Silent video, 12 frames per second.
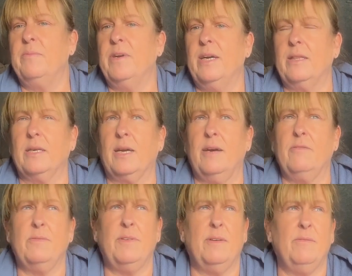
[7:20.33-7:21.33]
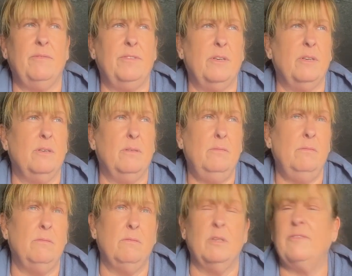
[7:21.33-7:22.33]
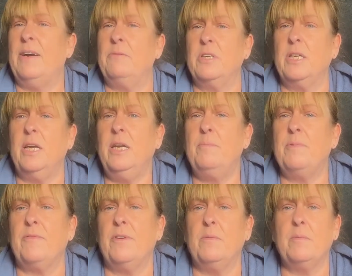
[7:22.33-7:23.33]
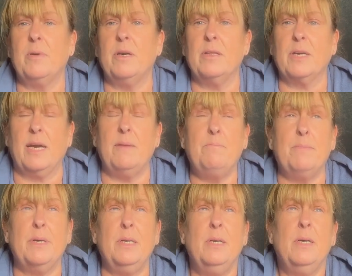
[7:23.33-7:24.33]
We had the caravan for around a year before we bought the camper.